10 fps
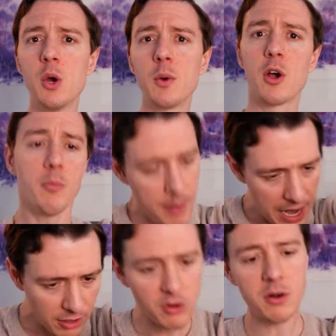we go
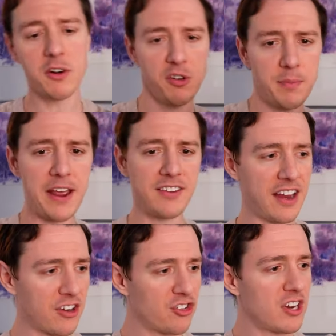back to our worst pie
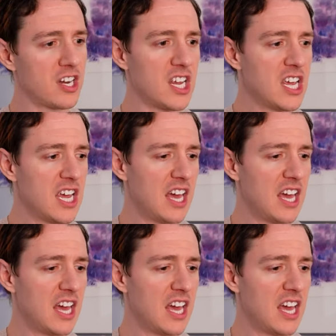section,